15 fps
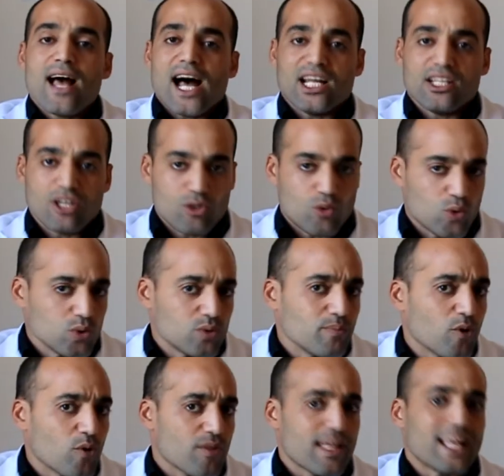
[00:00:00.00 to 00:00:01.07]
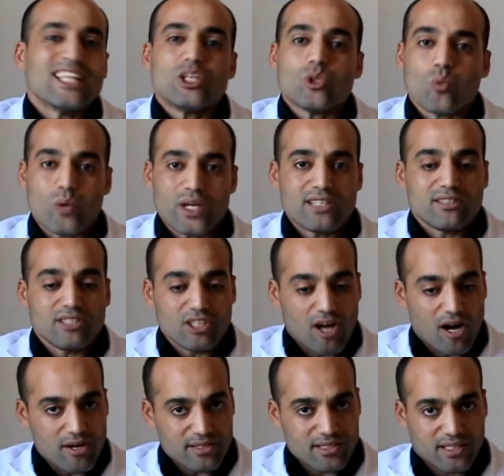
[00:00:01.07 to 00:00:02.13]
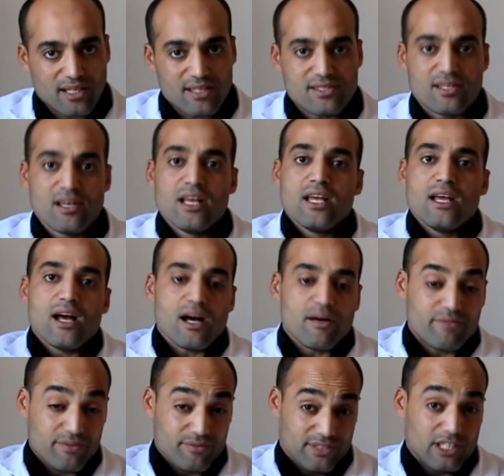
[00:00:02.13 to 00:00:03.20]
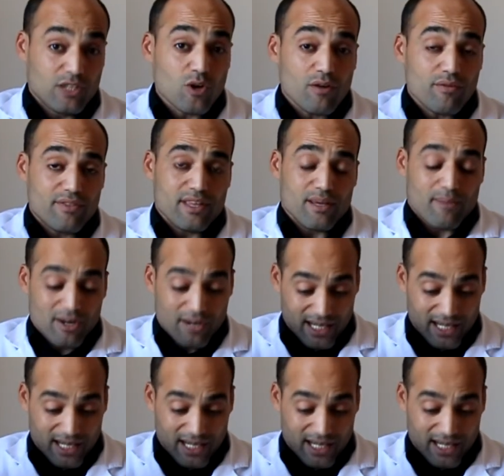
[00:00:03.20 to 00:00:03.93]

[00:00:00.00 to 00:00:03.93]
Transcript: and I wrote more than 20 articles. Uh, 15 of them are